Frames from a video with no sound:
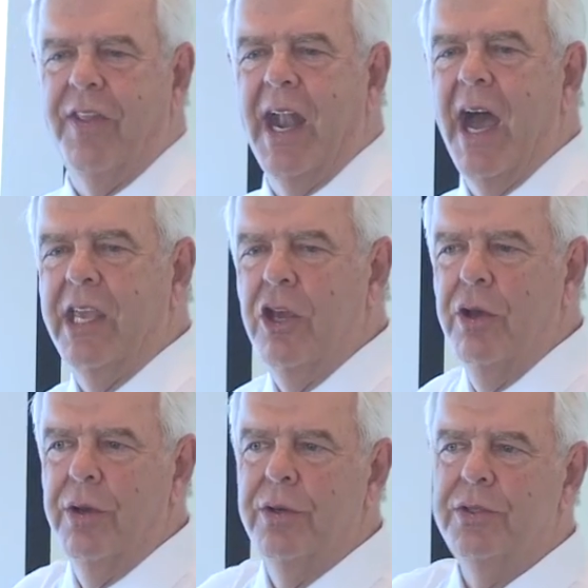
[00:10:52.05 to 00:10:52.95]
that I
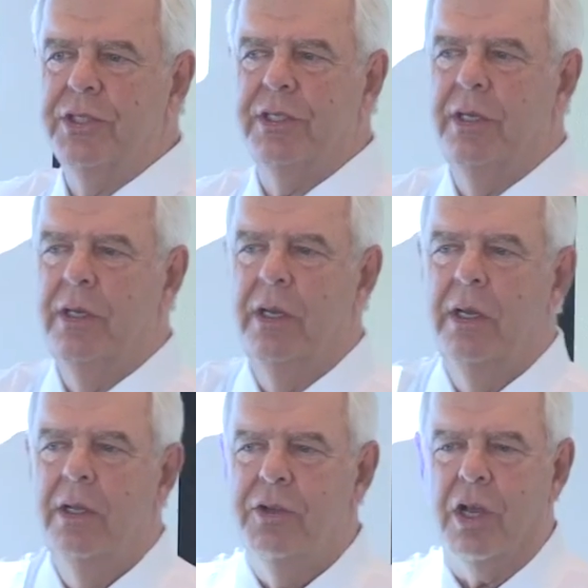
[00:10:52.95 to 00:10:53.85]
use
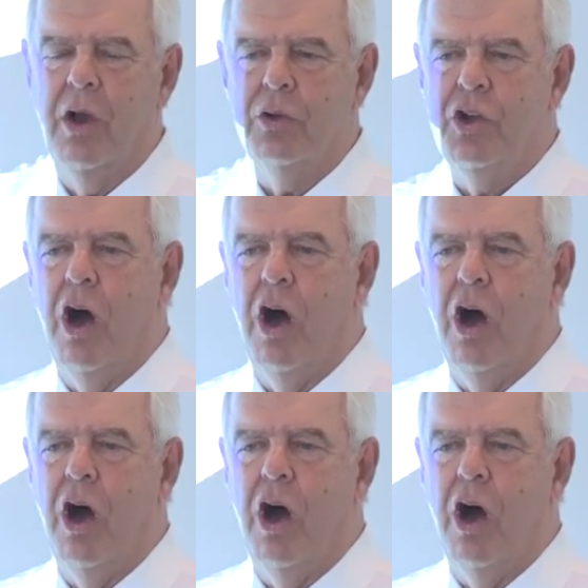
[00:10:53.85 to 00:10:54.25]
to coach